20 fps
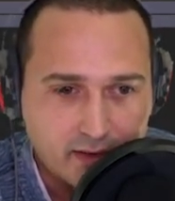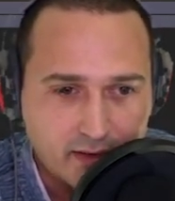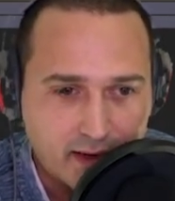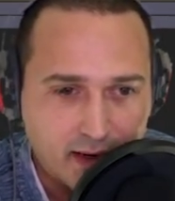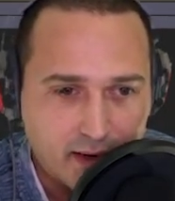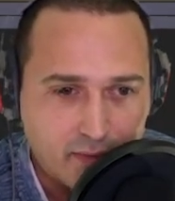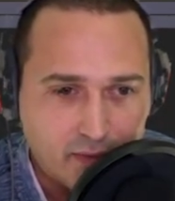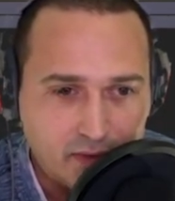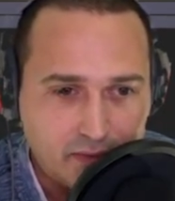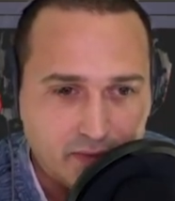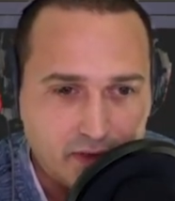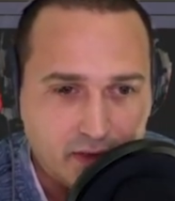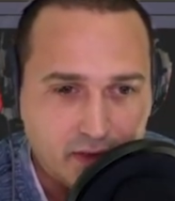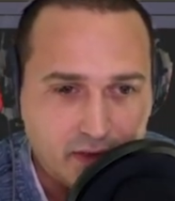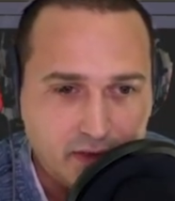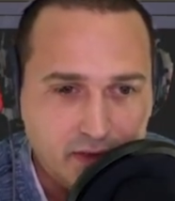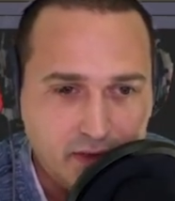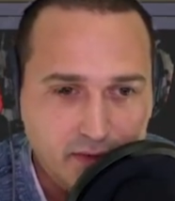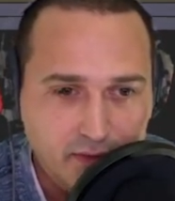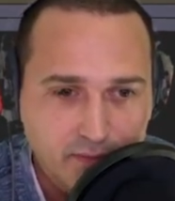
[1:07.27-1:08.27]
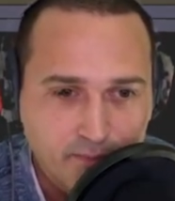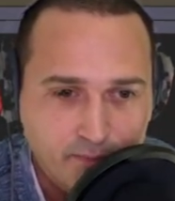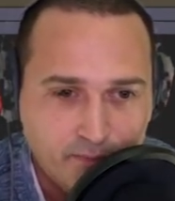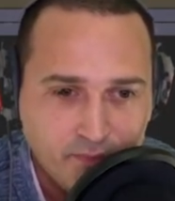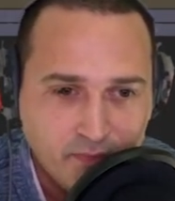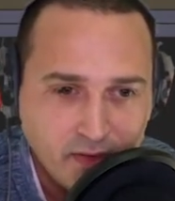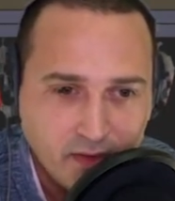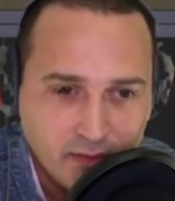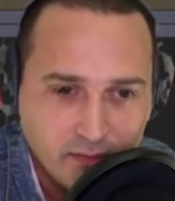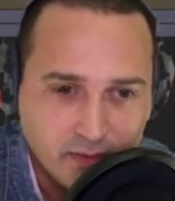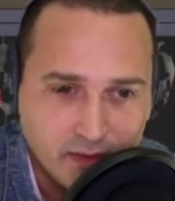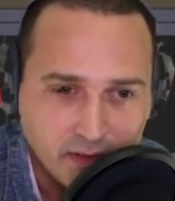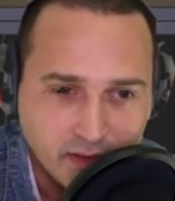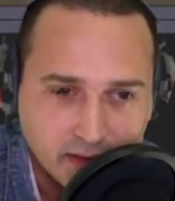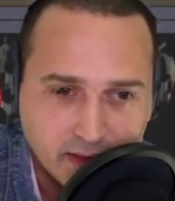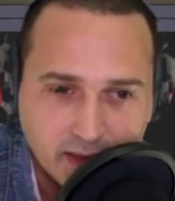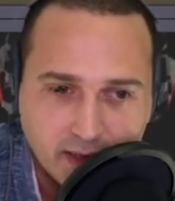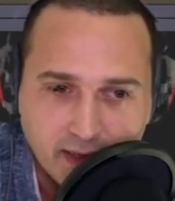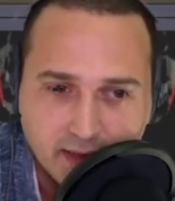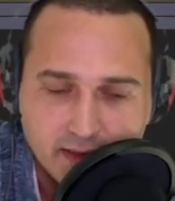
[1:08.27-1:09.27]
Now what we're gonna do, we're
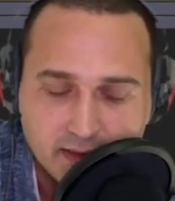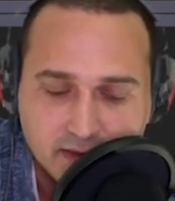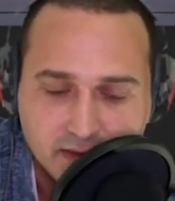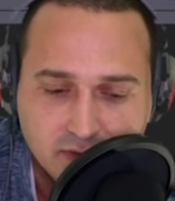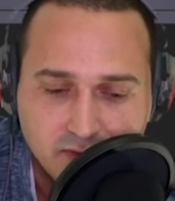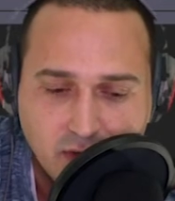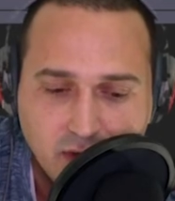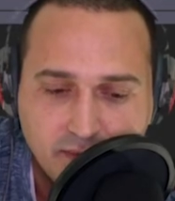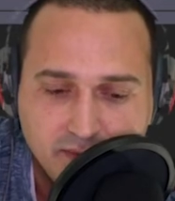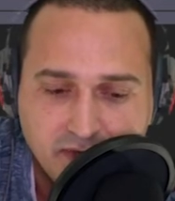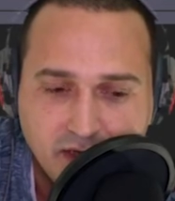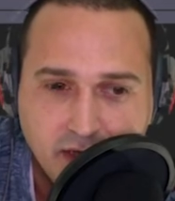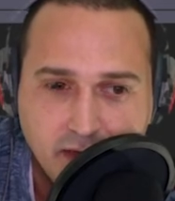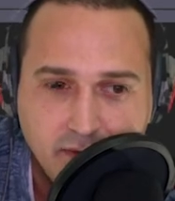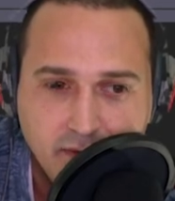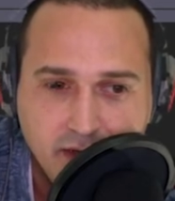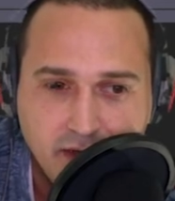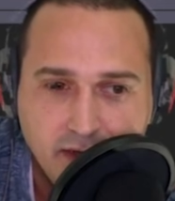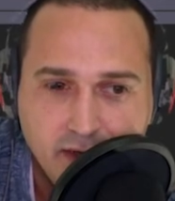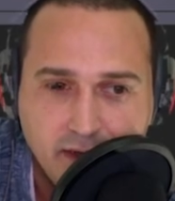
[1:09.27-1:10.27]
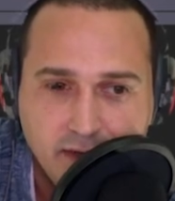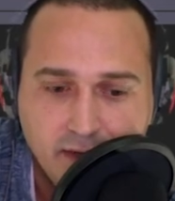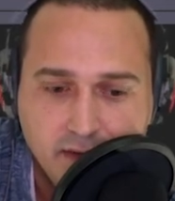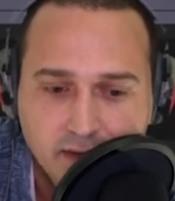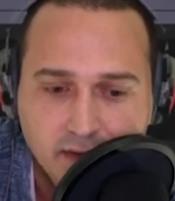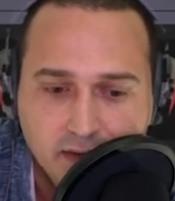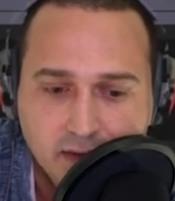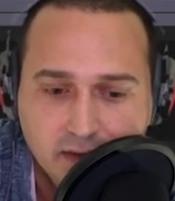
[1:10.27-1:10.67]
gonna click this drop shadow here,